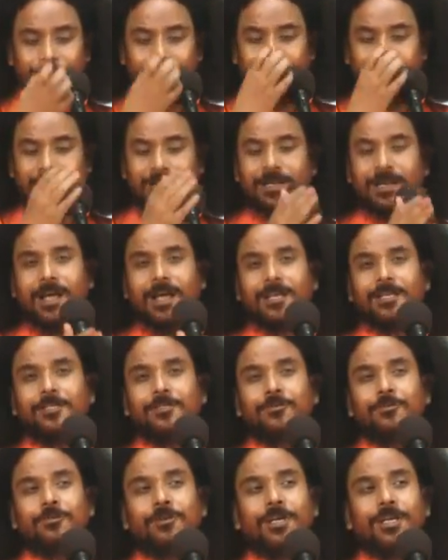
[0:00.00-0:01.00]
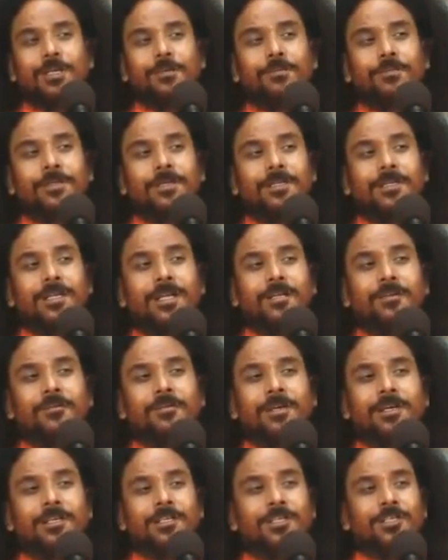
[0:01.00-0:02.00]
that I should live Kriya
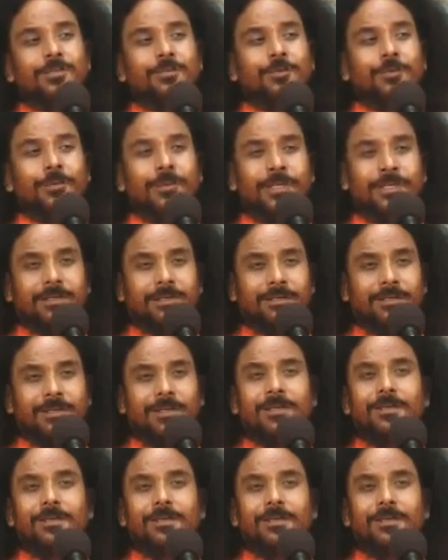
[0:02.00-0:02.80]
Yoga each moment,